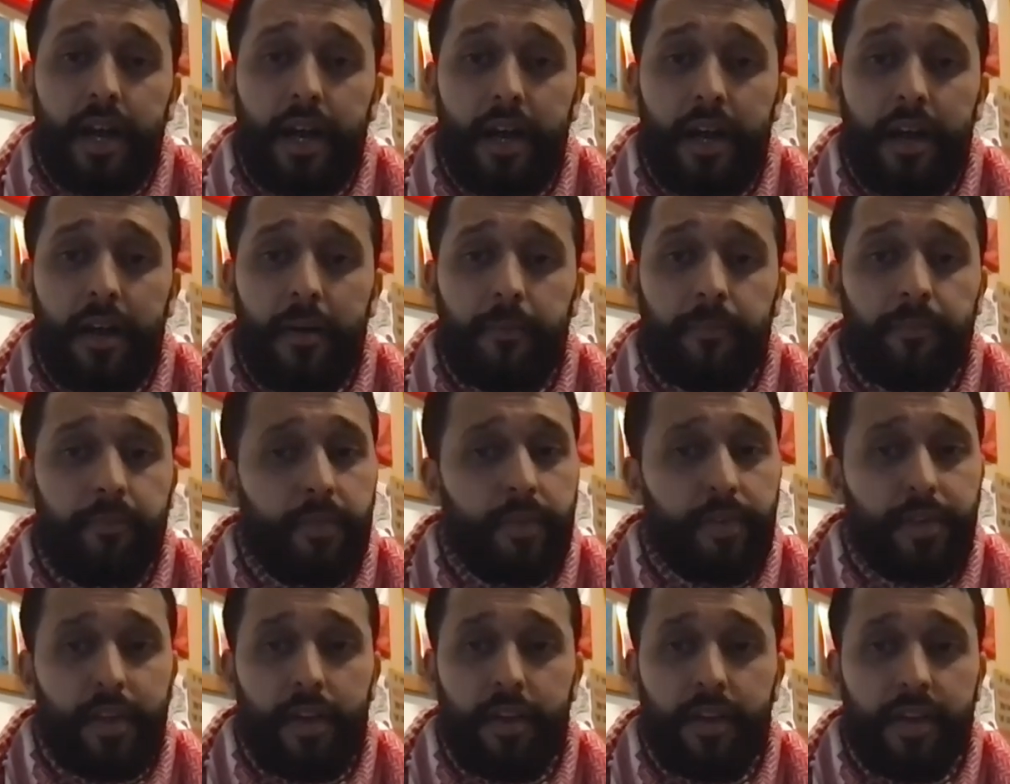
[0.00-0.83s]

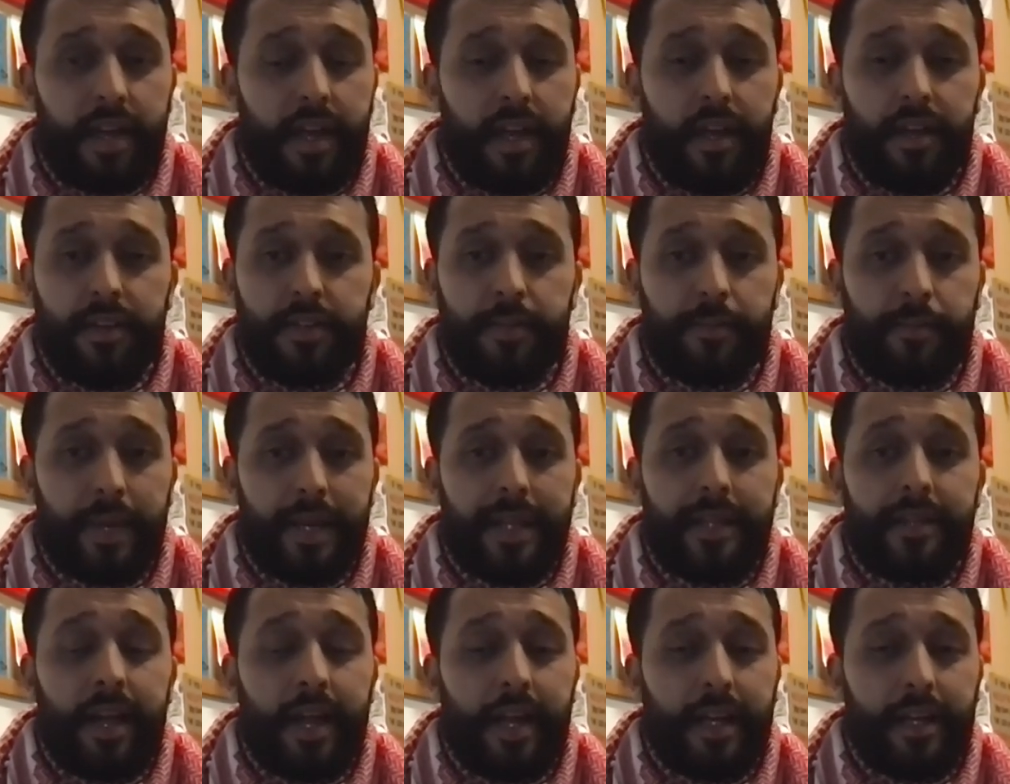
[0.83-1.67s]
So yeah, it's
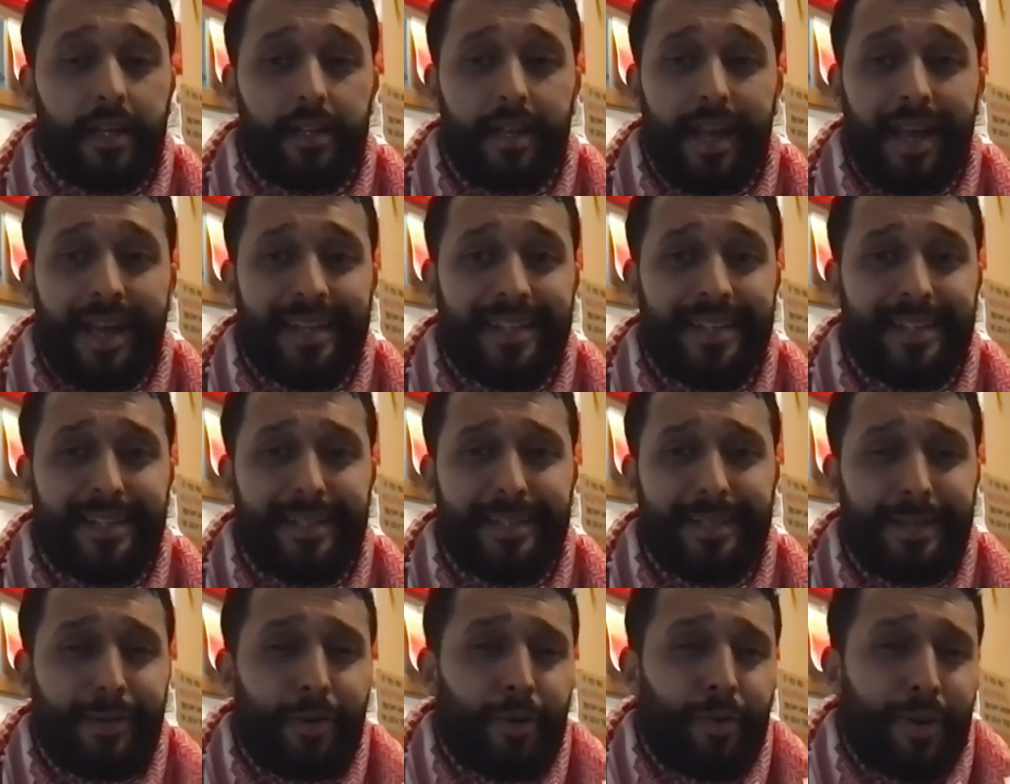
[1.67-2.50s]
been like
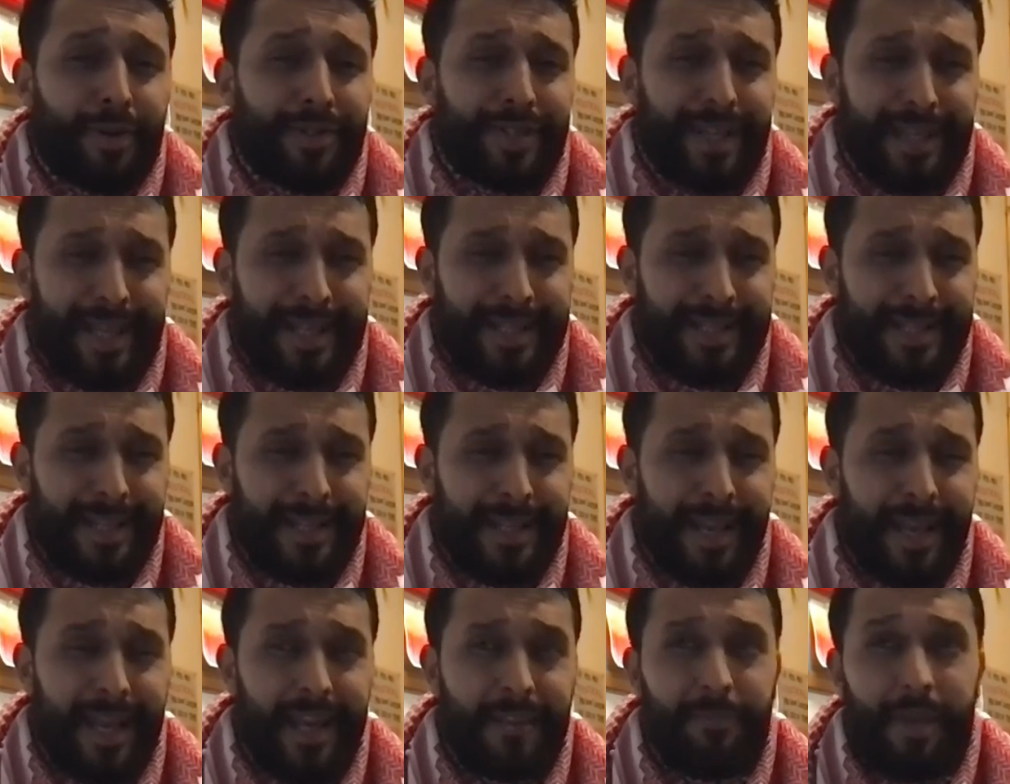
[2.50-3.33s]
almost like a
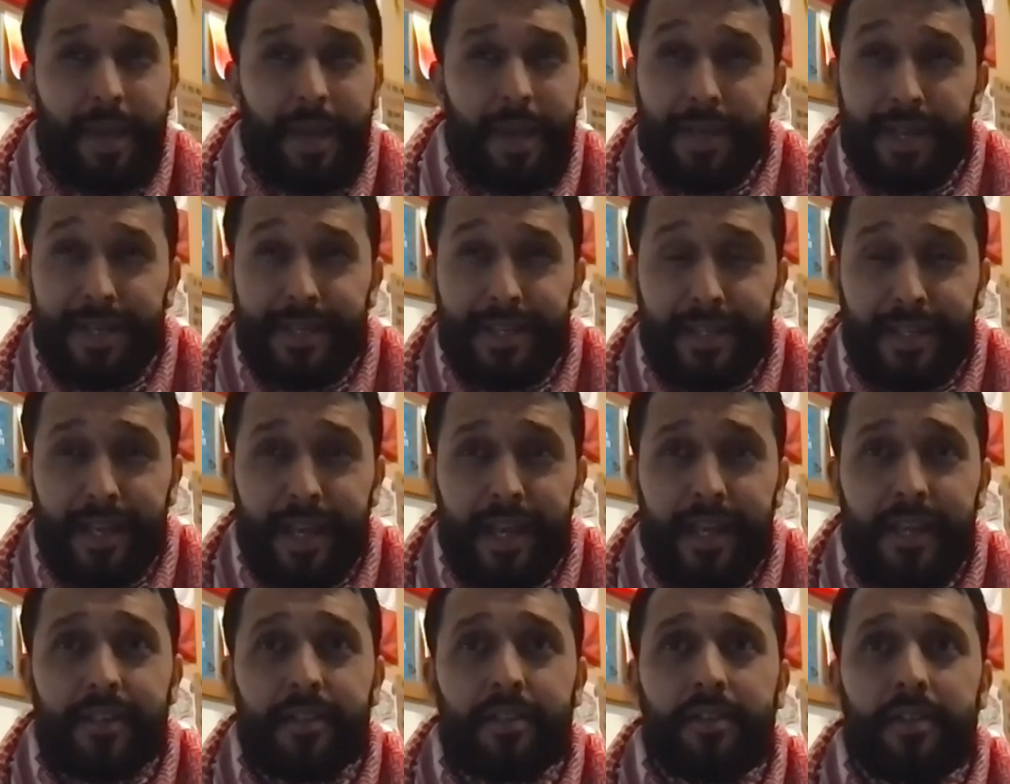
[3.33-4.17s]
decade, maybe a
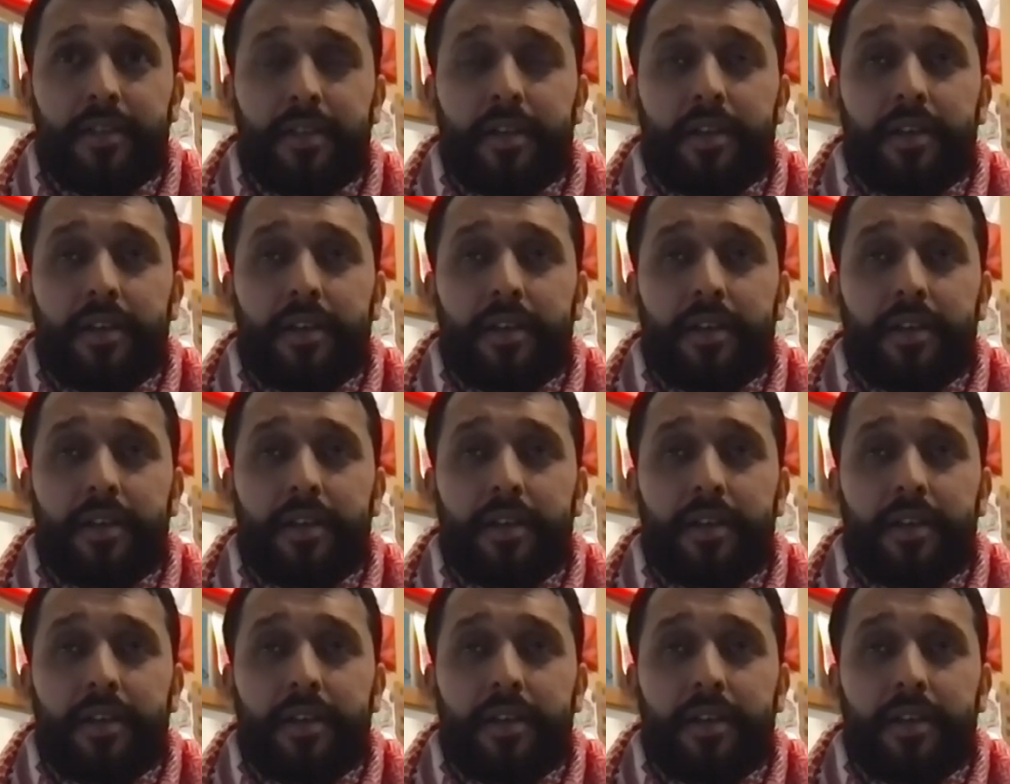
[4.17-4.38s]
decade,